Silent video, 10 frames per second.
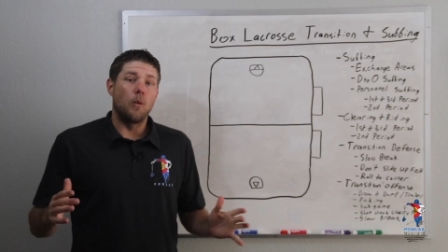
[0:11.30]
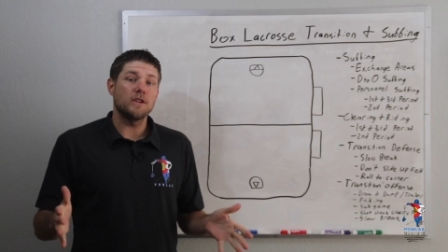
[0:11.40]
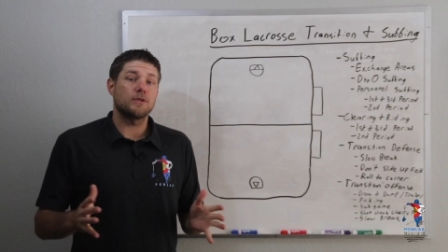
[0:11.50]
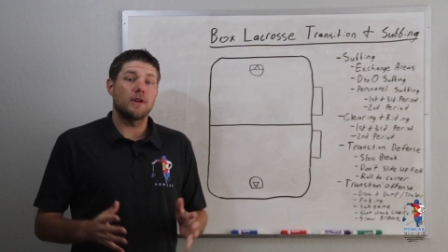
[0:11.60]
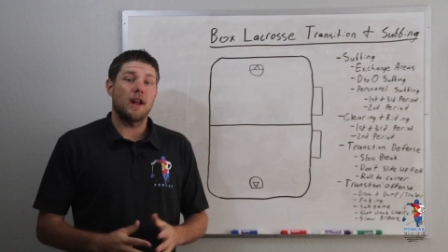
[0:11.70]

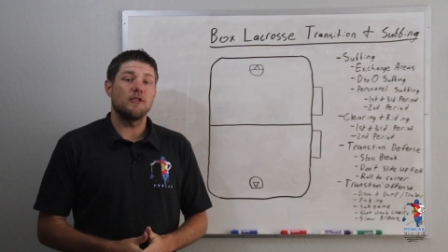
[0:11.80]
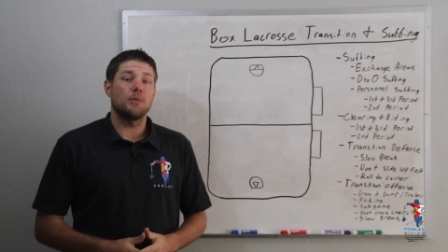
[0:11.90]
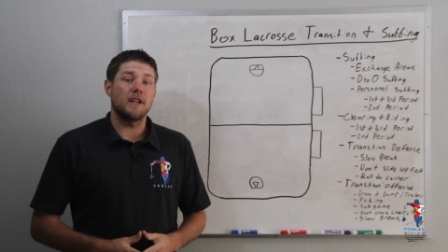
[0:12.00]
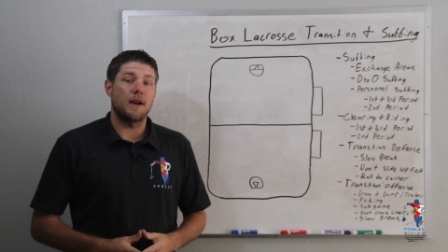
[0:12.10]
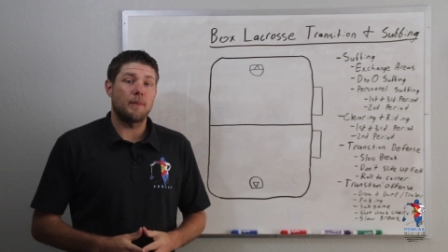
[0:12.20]
What's going on
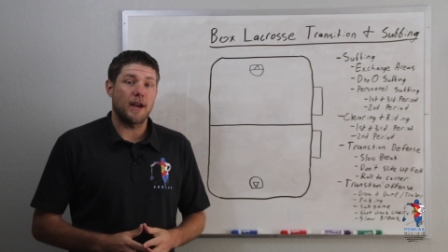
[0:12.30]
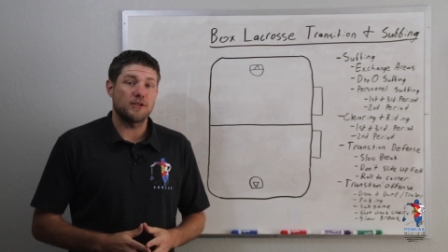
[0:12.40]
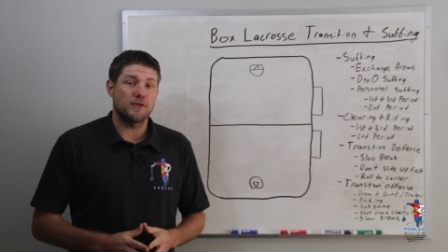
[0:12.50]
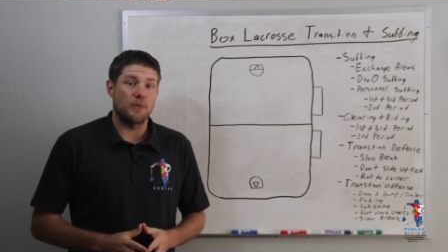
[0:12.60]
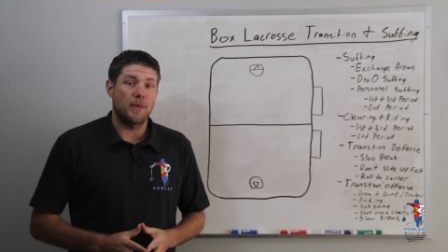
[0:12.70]
everybody? I'm
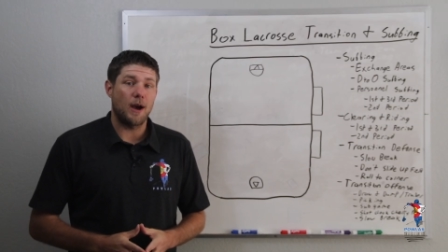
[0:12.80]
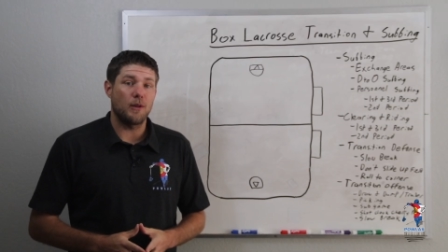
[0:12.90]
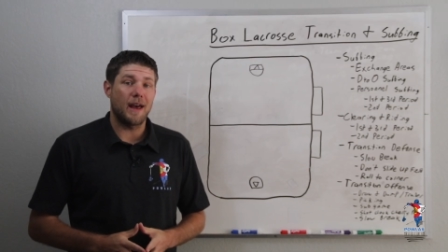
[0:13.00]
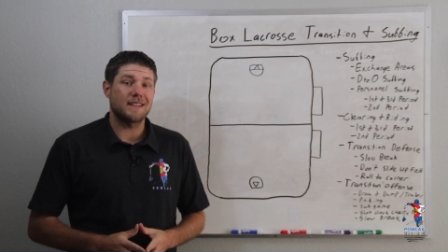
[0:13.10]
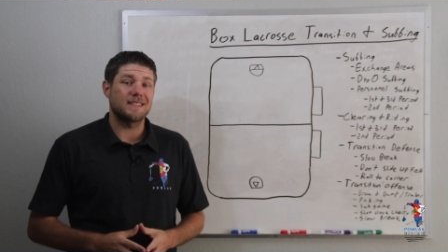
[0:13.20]
Patrick from
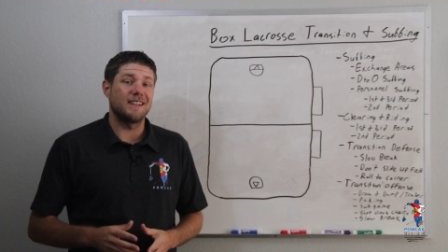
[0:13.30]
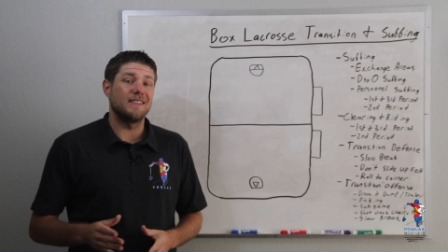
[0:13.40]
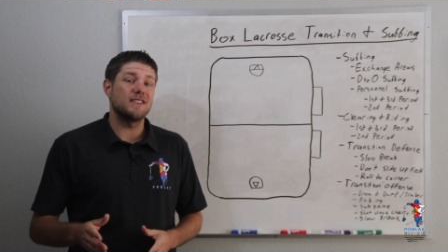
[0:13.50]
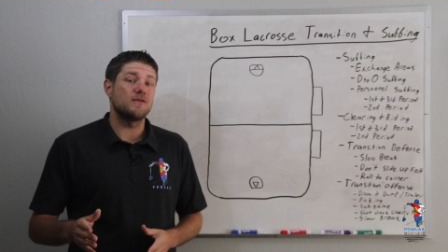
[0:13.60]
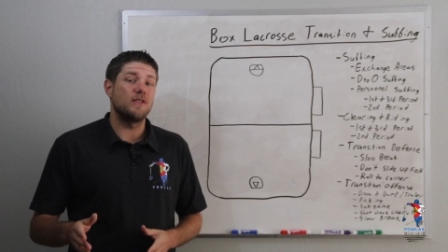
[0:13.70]
Powlax and in
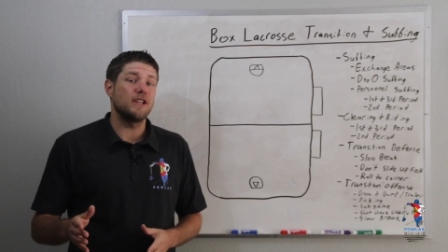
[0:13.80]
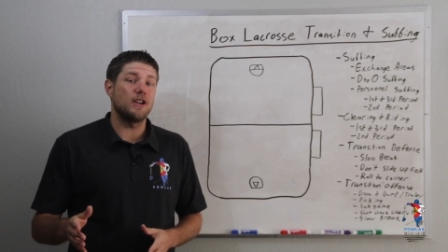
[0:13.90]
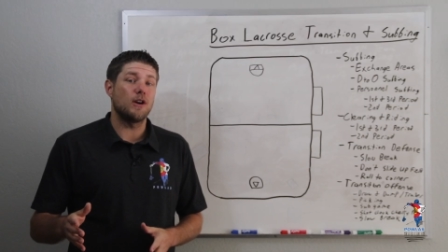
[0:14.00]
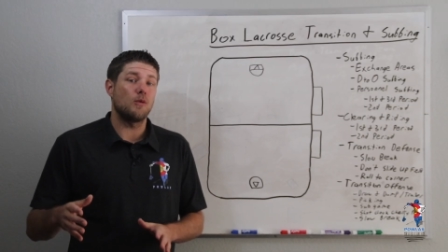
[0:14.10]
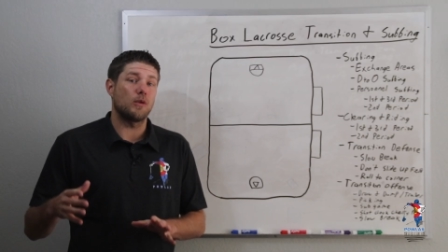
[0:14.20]
this
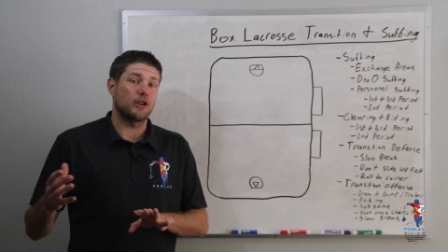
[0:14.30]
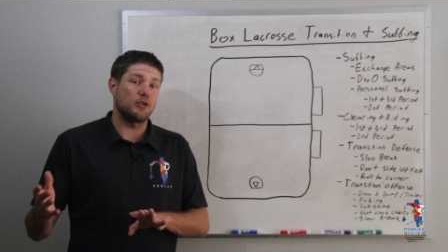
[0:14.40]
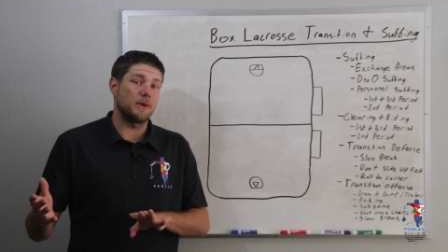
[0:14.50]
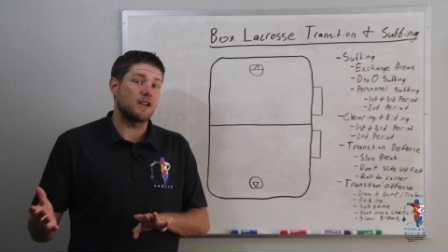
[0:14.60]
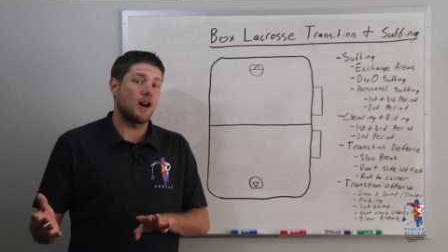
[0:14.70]
video we're going to
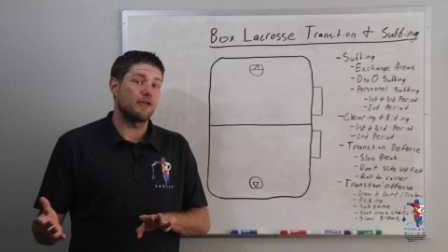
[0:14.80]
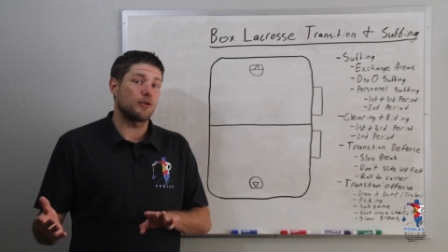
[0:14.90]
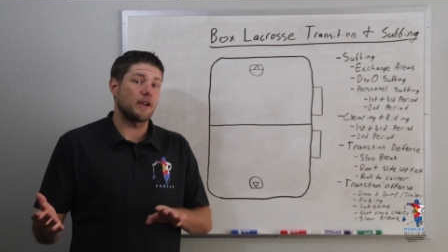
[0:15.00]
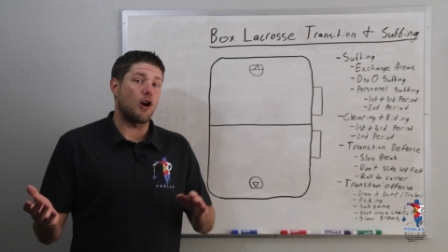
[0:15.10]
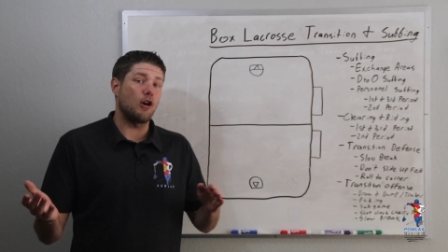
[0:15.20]
be
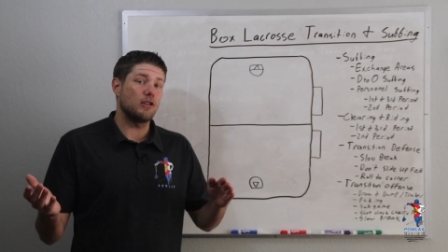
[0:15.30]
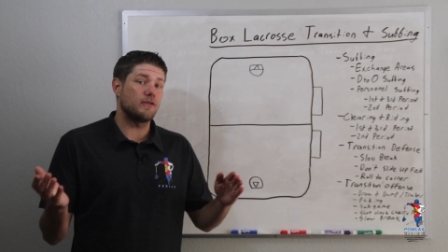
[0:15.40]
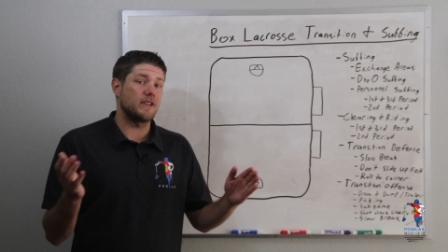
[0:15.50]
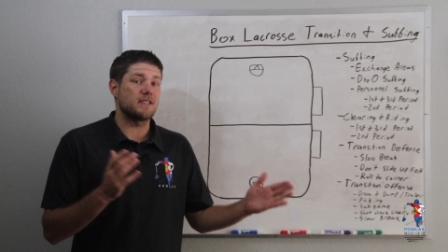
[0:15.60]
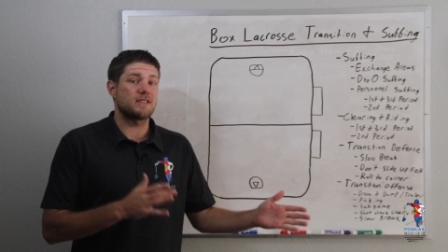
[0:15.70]
covering all
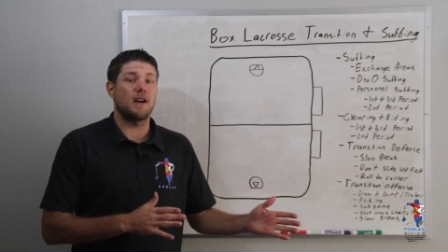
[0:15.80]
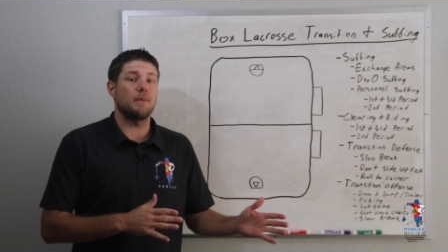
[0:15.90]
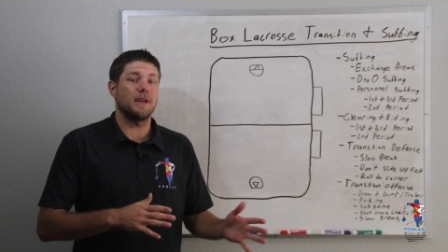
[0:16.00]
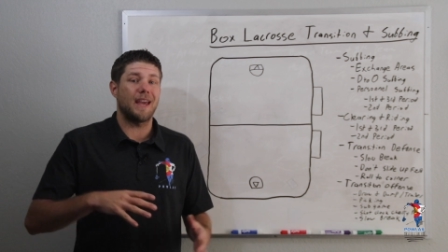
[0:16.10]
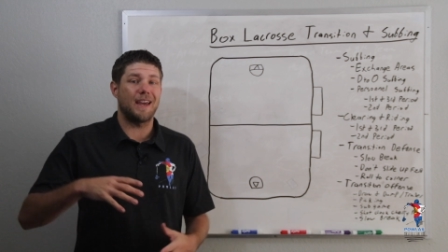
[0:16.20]
of the
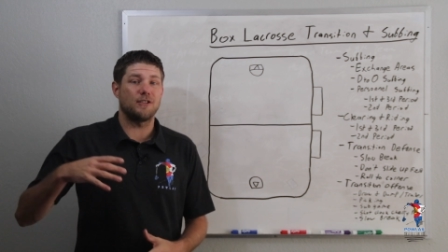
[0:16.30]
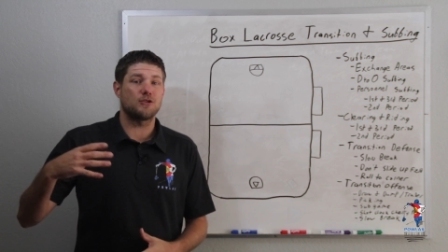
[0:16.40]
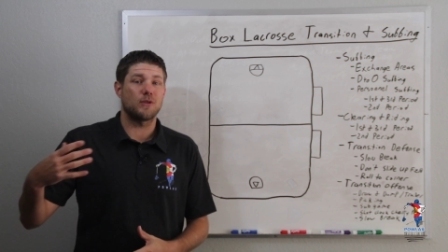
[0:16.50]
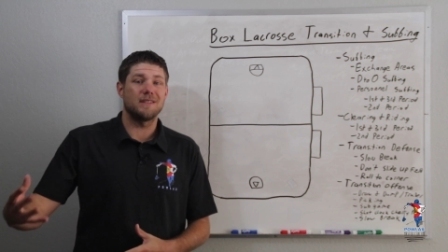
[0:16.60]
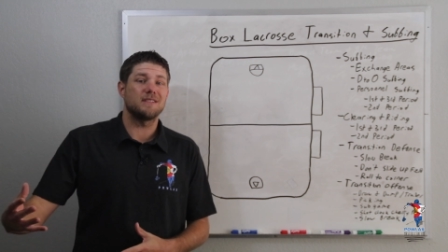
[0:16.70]
subbing and
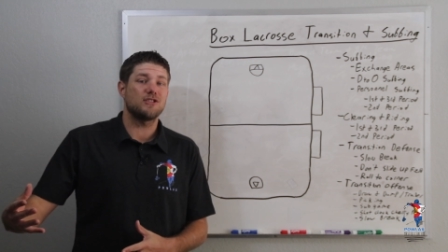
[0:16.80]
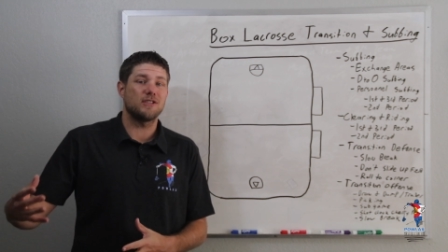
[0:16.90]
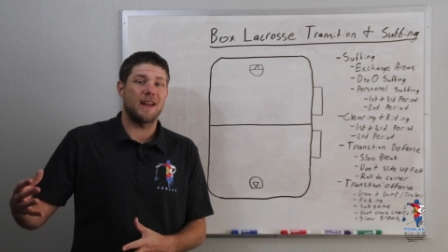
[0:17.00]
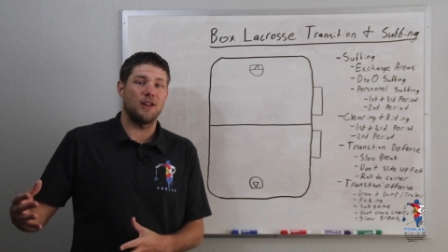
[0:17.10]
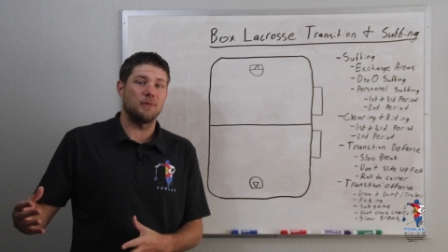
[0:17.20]

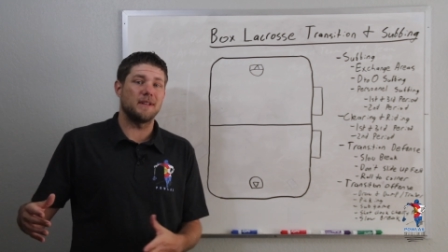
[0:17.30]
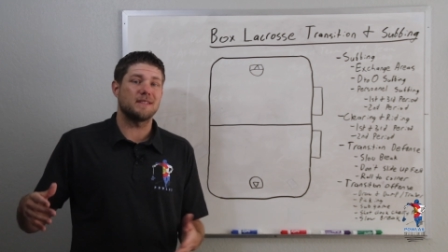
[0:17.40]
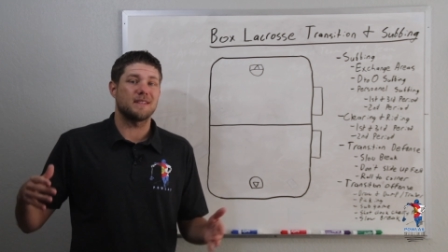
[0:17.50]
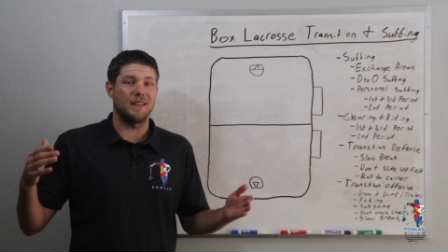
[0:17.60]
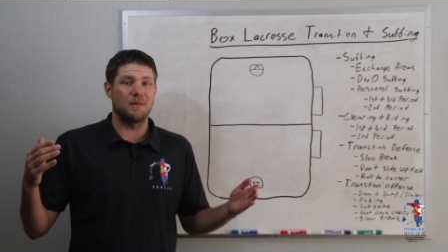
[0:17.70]
transition
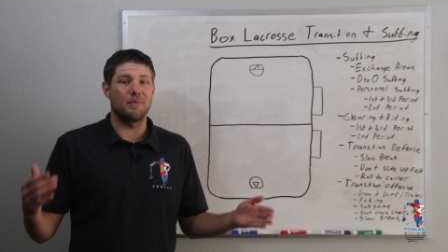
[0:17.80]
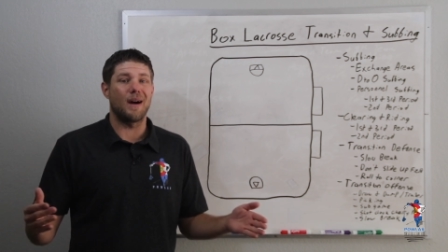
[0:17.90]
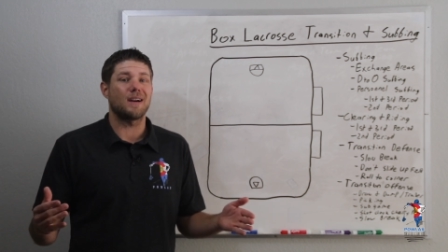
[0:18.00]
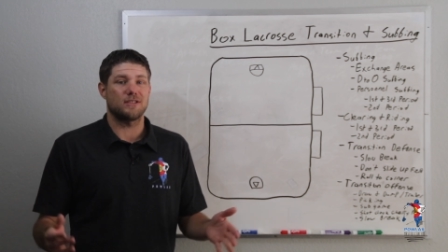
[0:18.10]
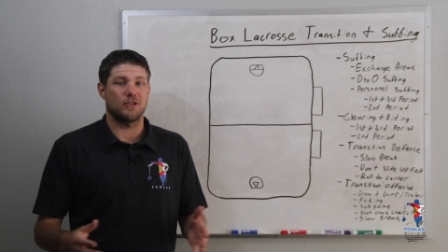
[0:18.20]
elements in
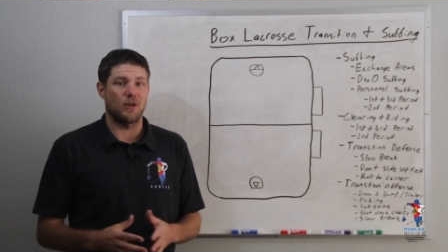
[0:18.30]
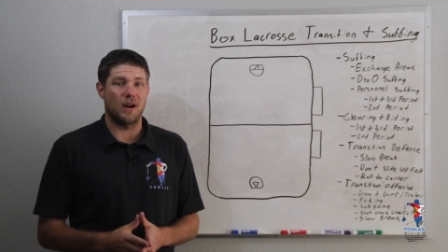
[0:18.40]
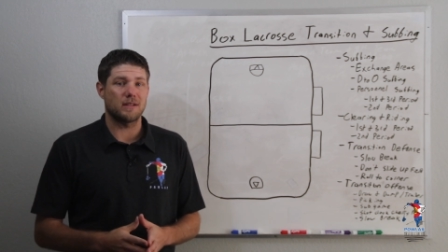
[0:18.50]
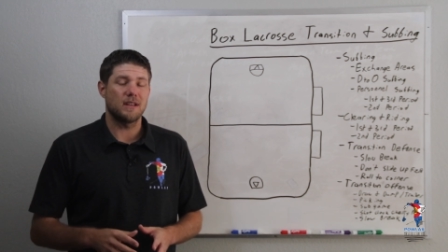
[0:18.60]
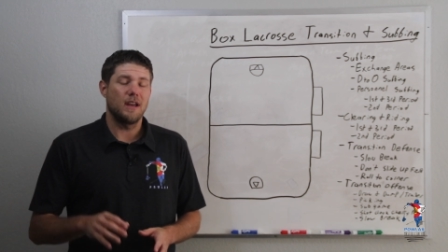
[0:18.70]
box
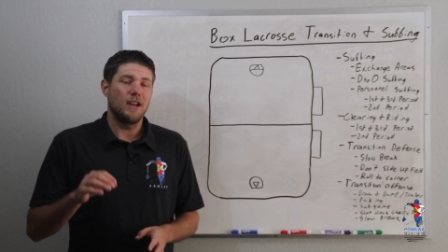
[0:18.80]
lacrosse.